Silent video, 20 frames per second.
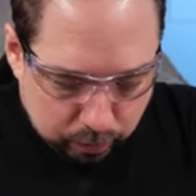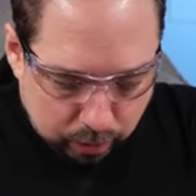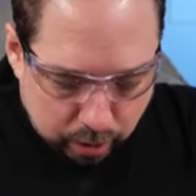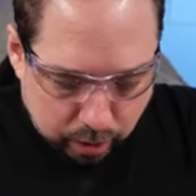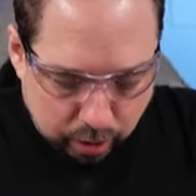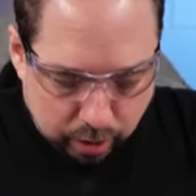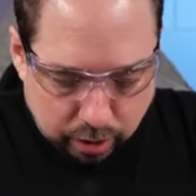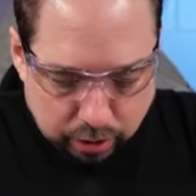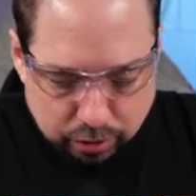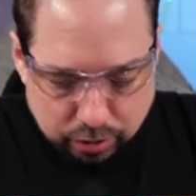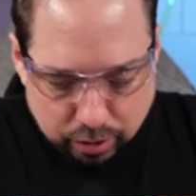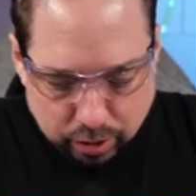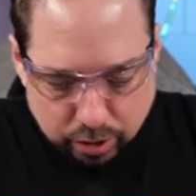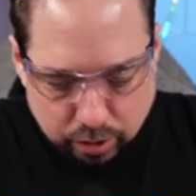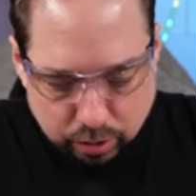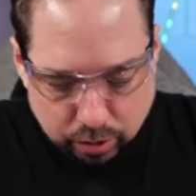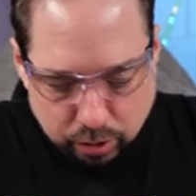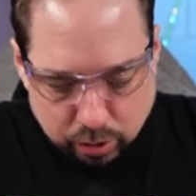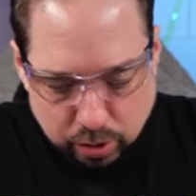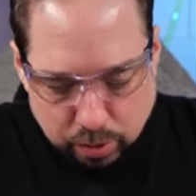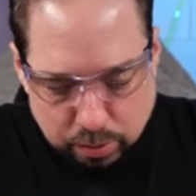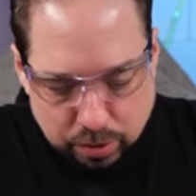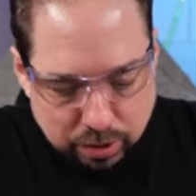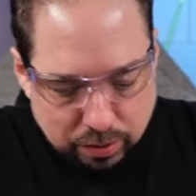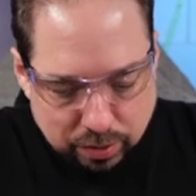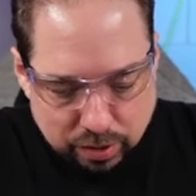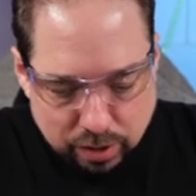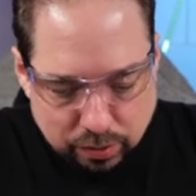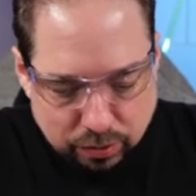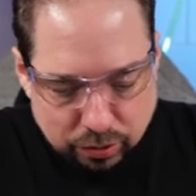I guess. I don't know.
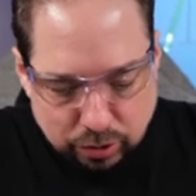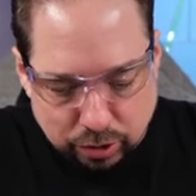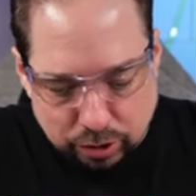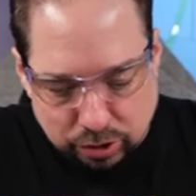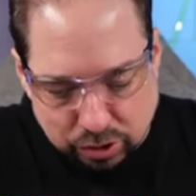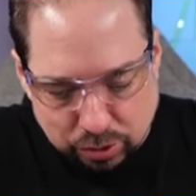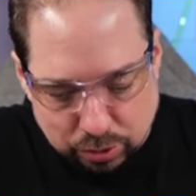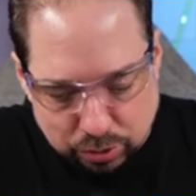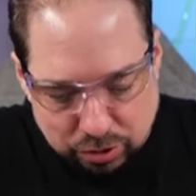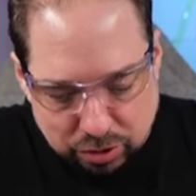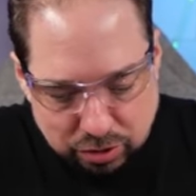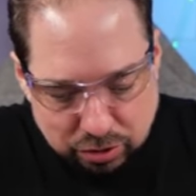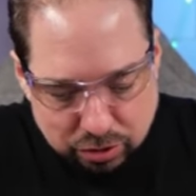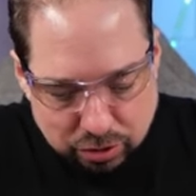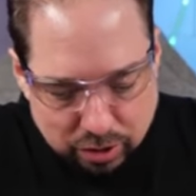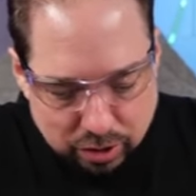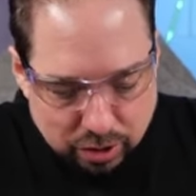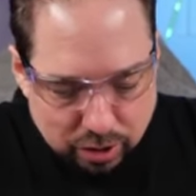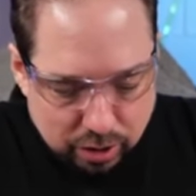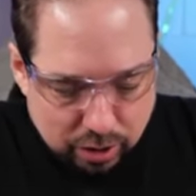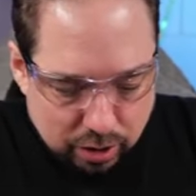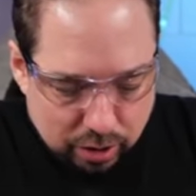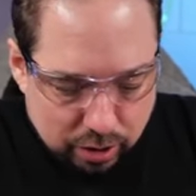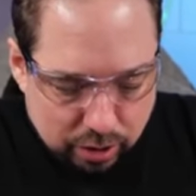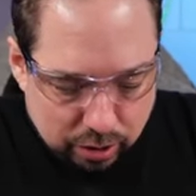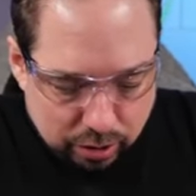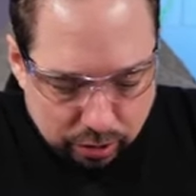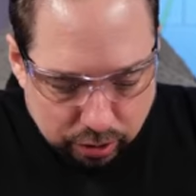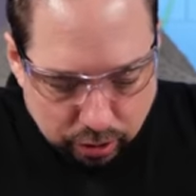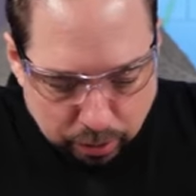I'm never going to use this.
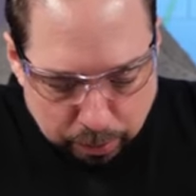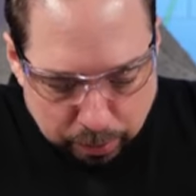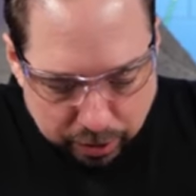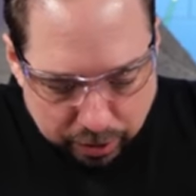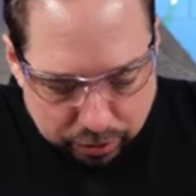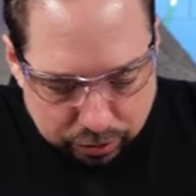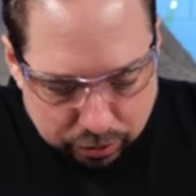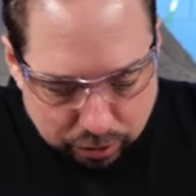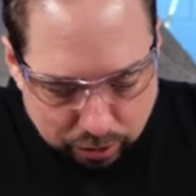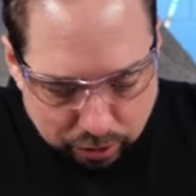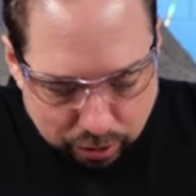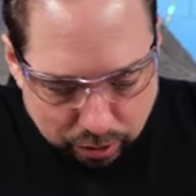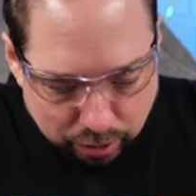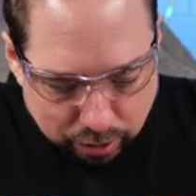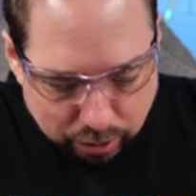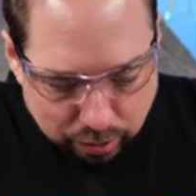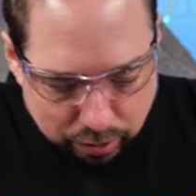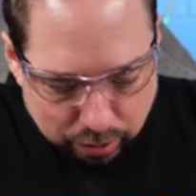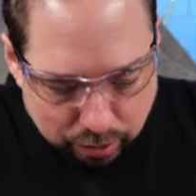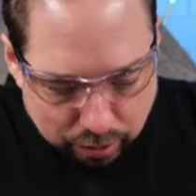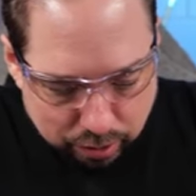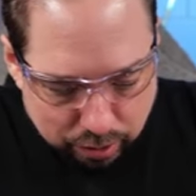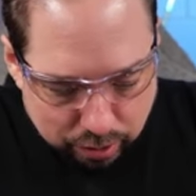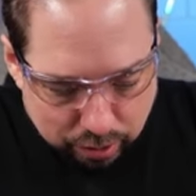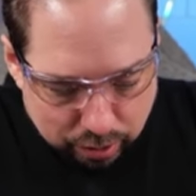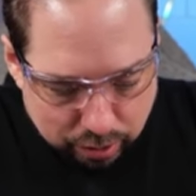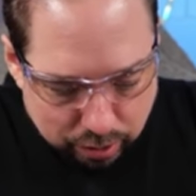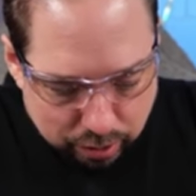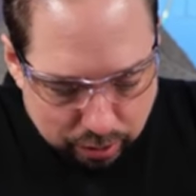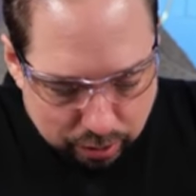Little capacitor here.
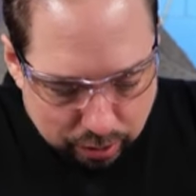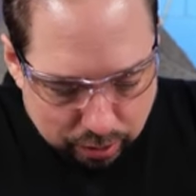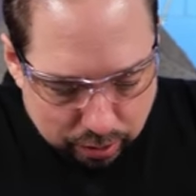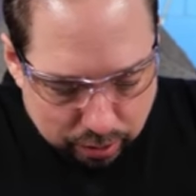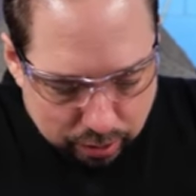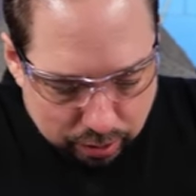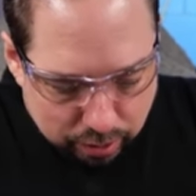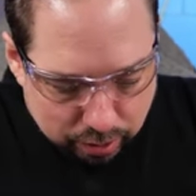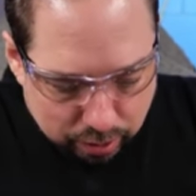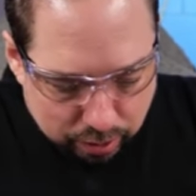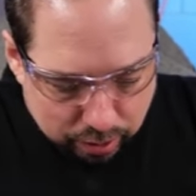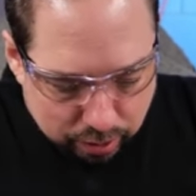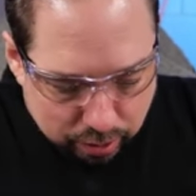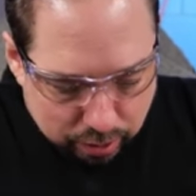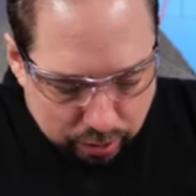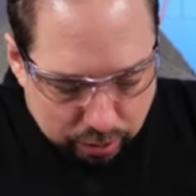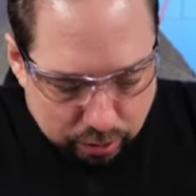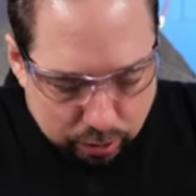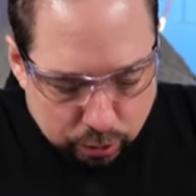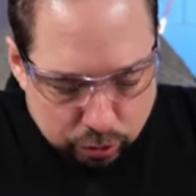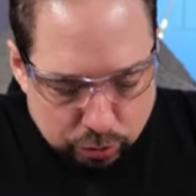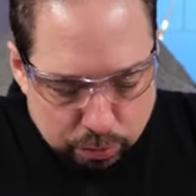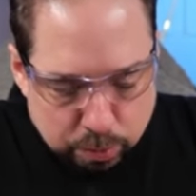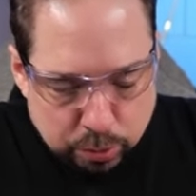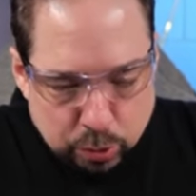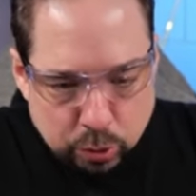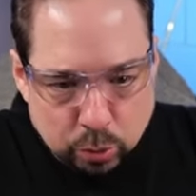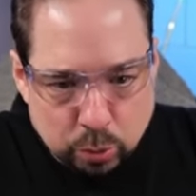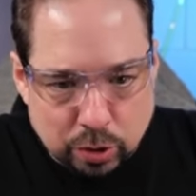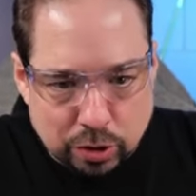Those
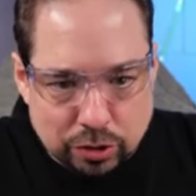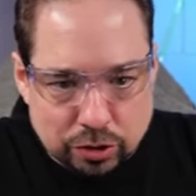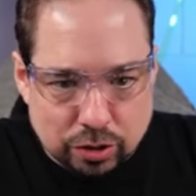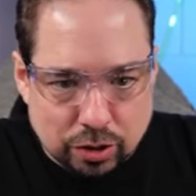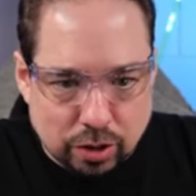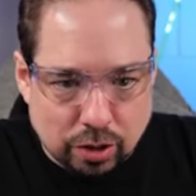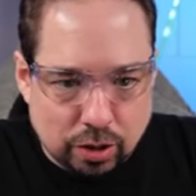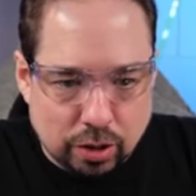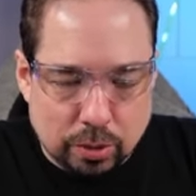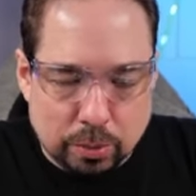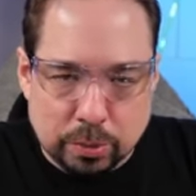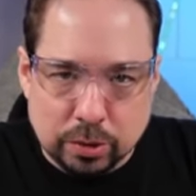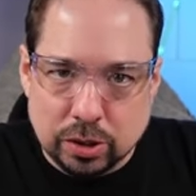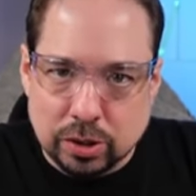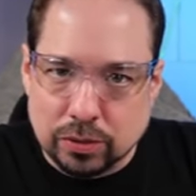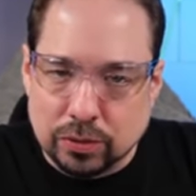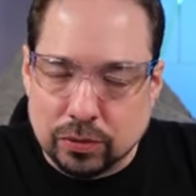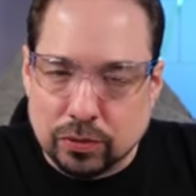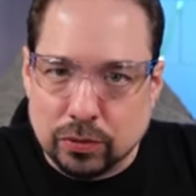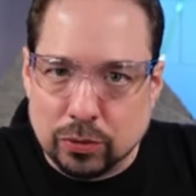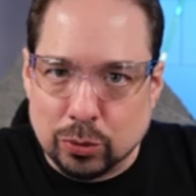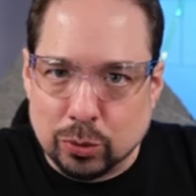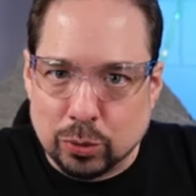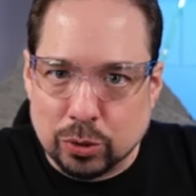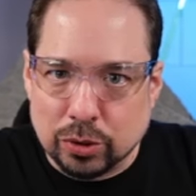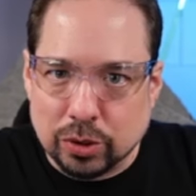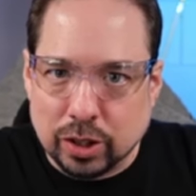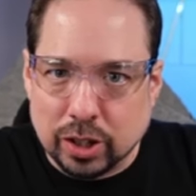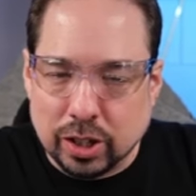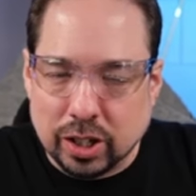blue ones are, I believe,
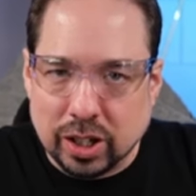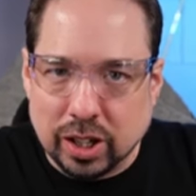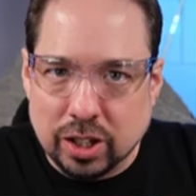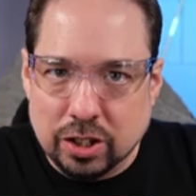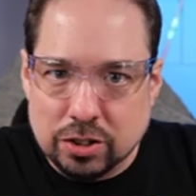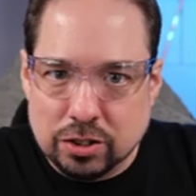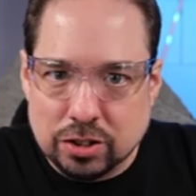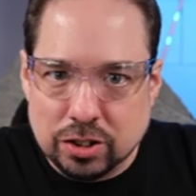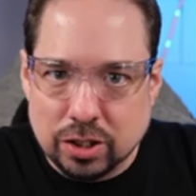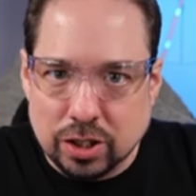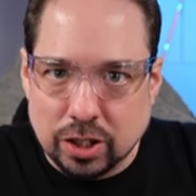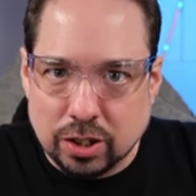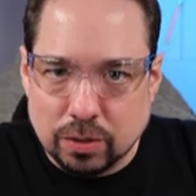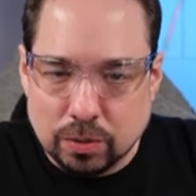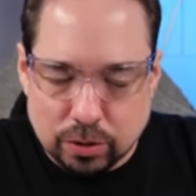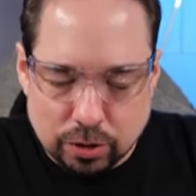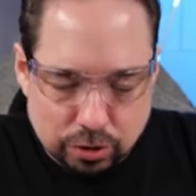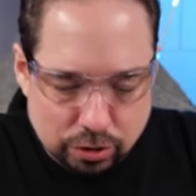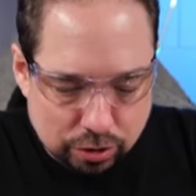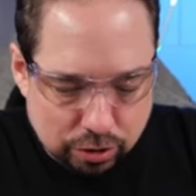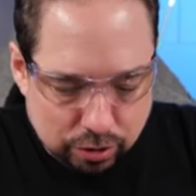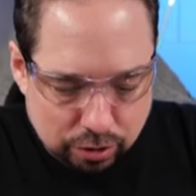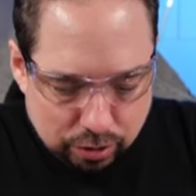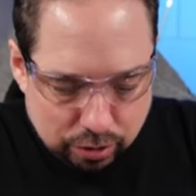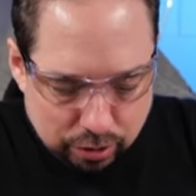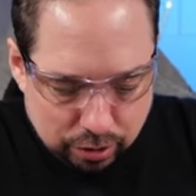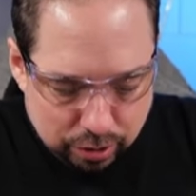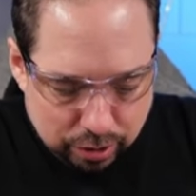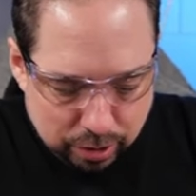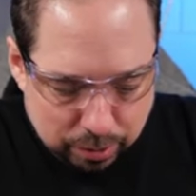for AC inrush
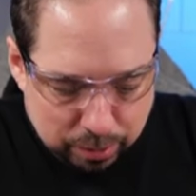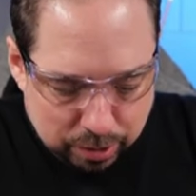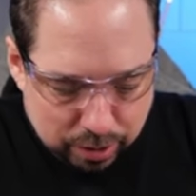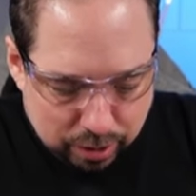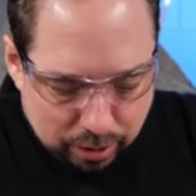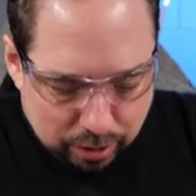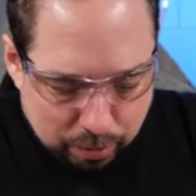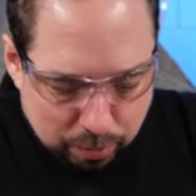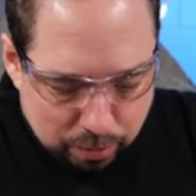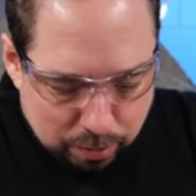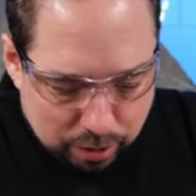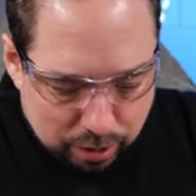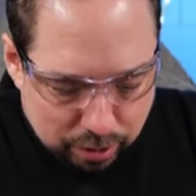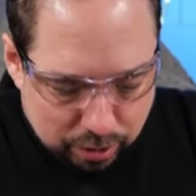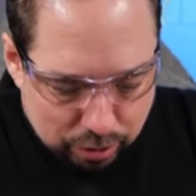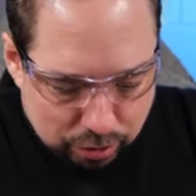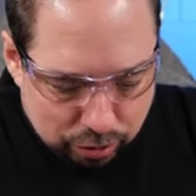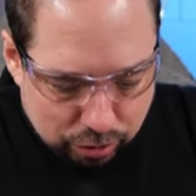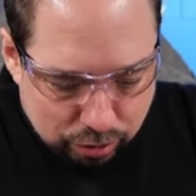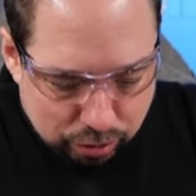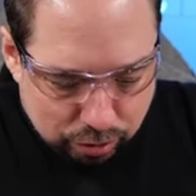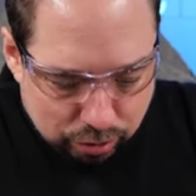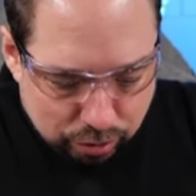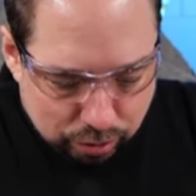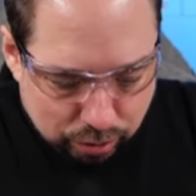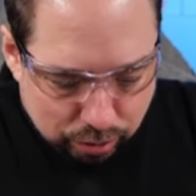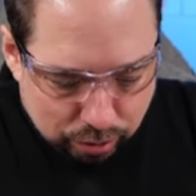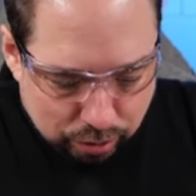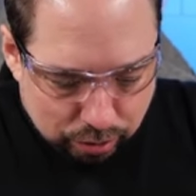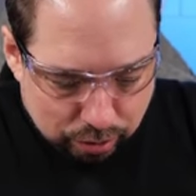limiting. I'm not
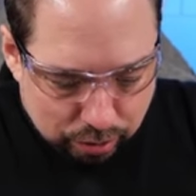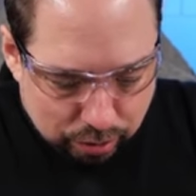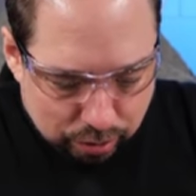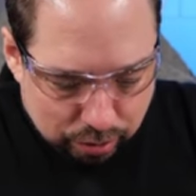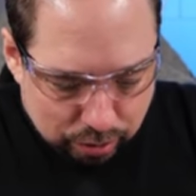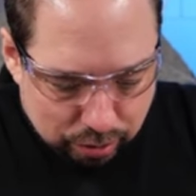sure.